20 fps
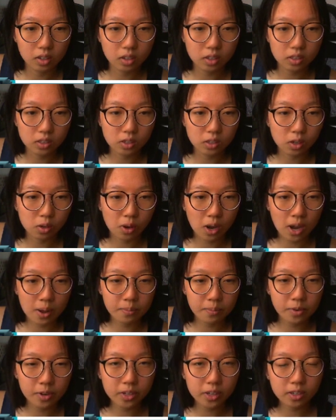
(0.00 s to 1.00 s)
So
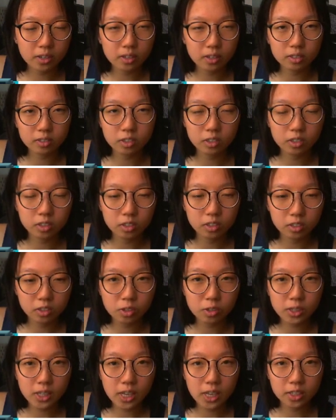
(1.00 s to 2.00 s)
I'm going to
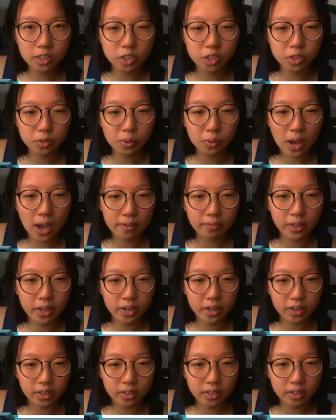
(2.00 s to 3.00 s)
choose that to just have that
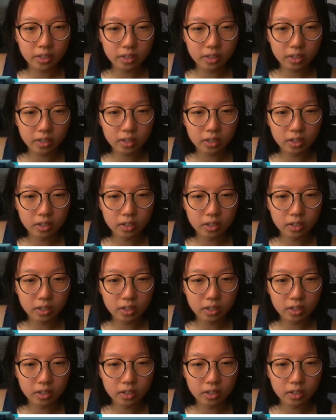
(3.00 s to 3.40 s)
in here.